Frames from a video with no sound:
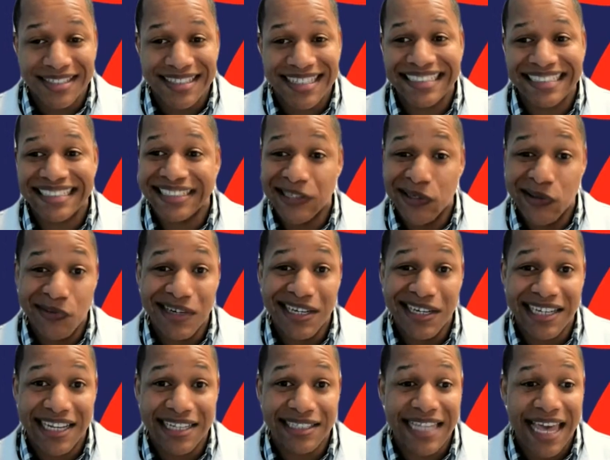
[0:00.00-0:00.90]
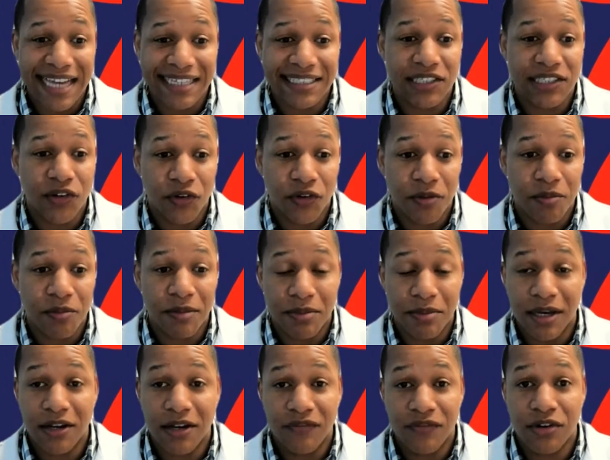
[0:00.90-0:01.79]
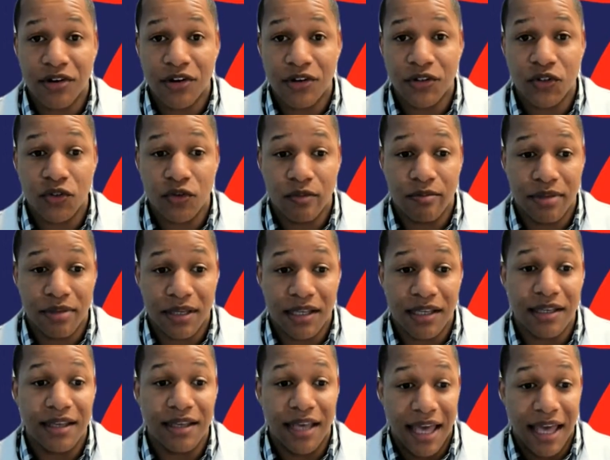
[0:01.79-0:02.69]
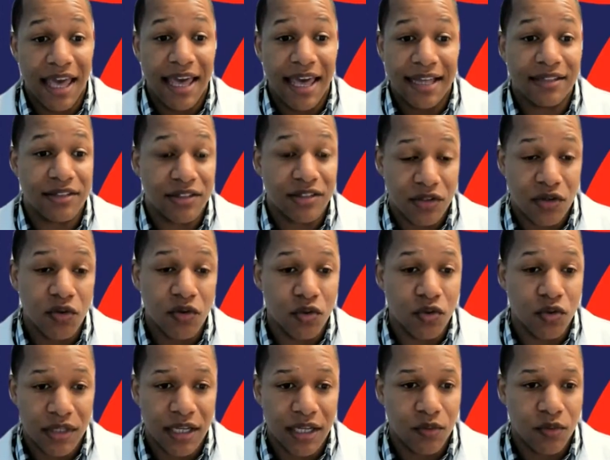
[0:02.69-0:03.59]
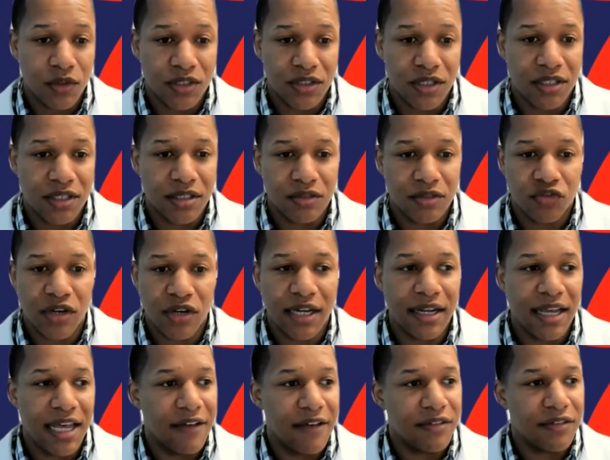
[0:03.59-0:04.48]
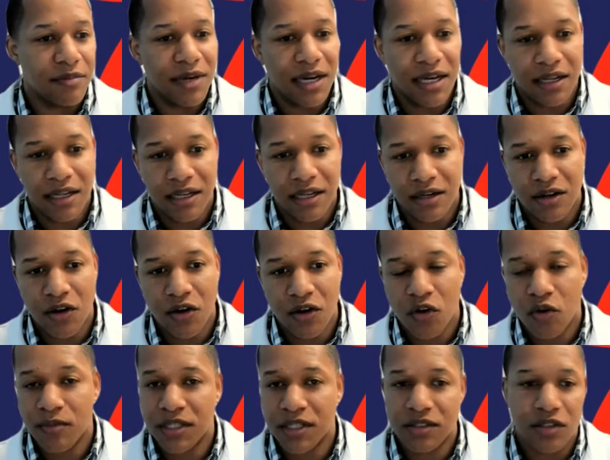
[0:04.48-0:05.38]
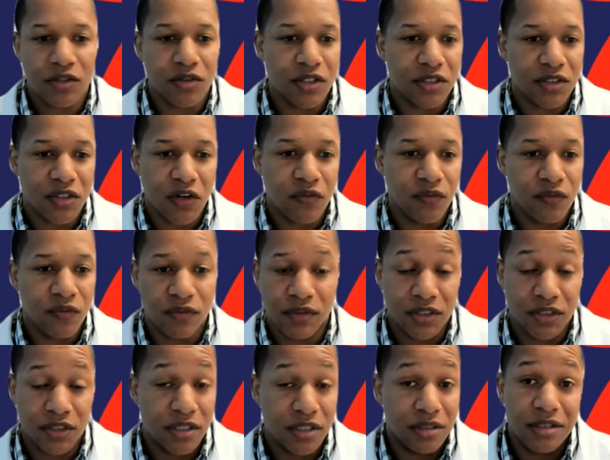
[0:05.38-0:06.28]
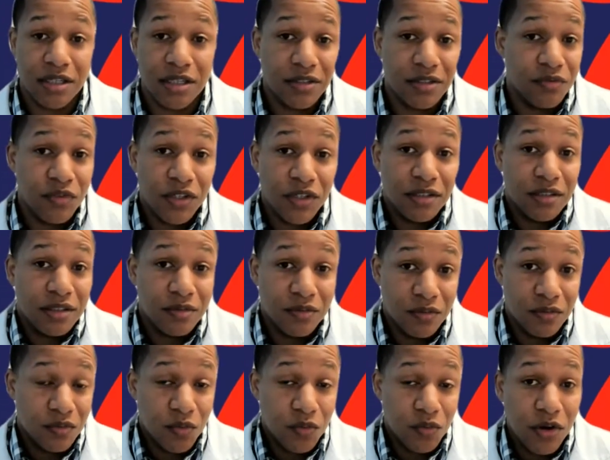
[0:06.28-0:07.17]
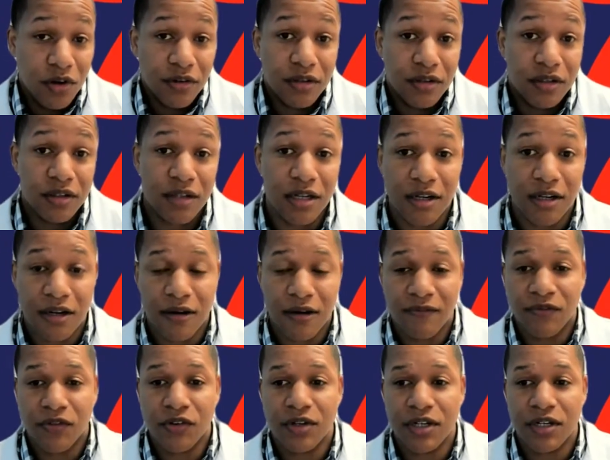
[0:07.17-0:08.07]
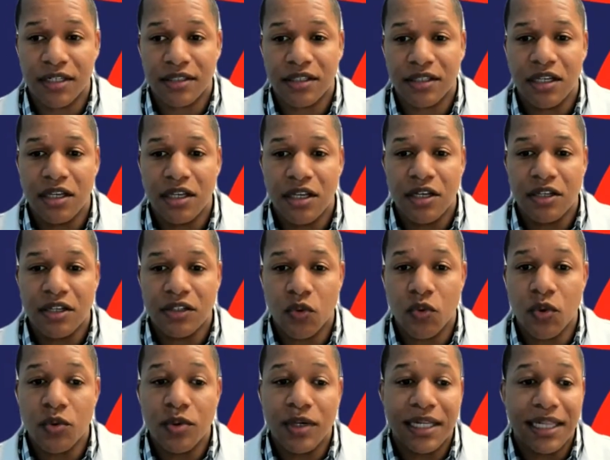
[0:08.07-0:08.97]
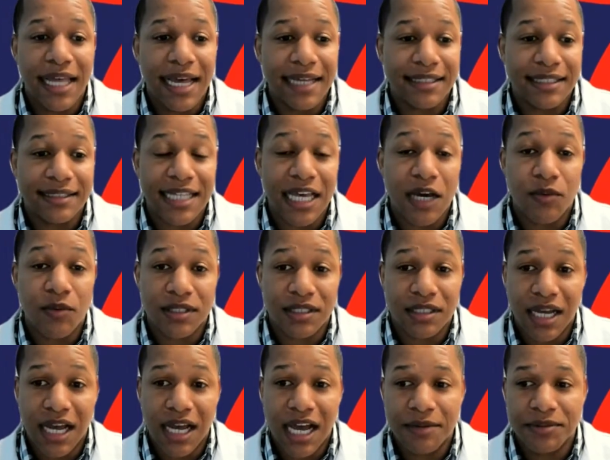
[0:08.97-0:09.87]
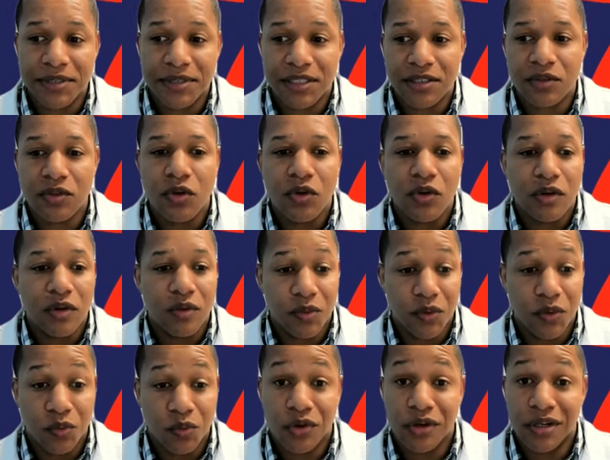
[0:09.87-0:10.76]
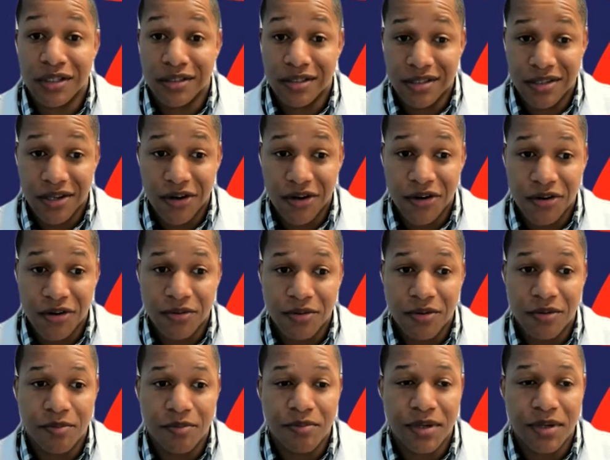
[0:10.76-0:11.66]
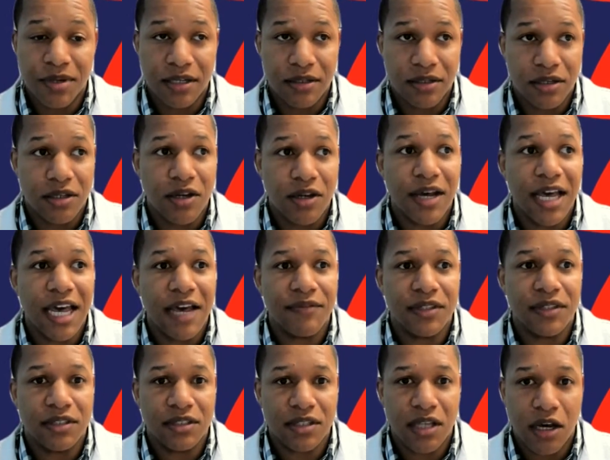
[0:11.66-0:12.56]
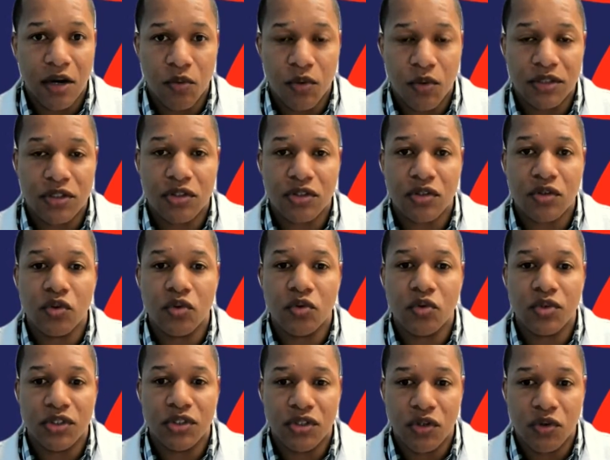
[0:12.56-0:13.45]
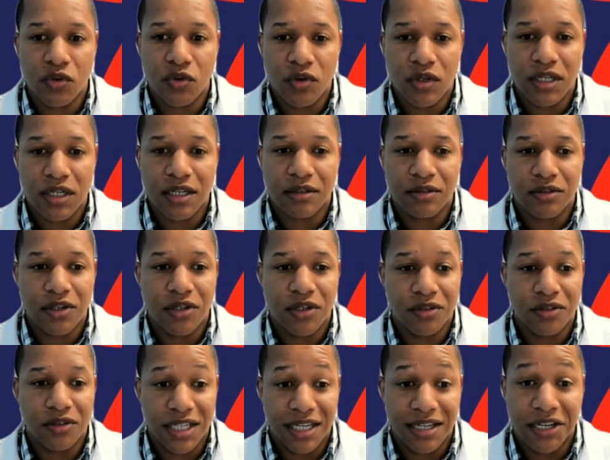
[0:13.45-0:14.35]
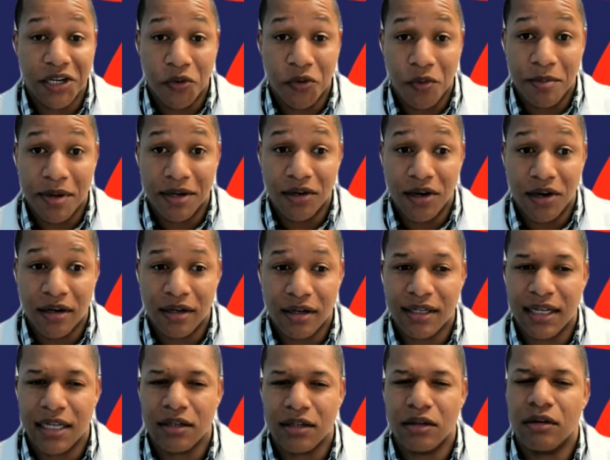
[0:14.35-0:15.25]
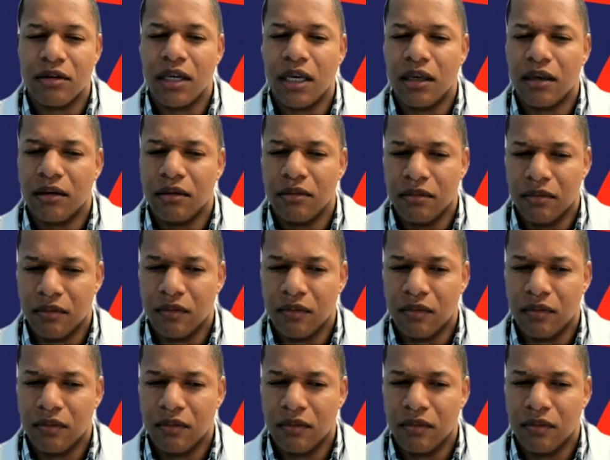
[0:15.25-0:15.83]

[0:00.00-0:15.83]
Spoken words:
like, what? It's actually going to be better for her to be at school. Like we just trying to have somebody at home and so on and so forth. It just doesn't really work for us. So we were glad that was an option. We were concerned, but, having saw what the school was doing and, checking in with my daughter, like, hey,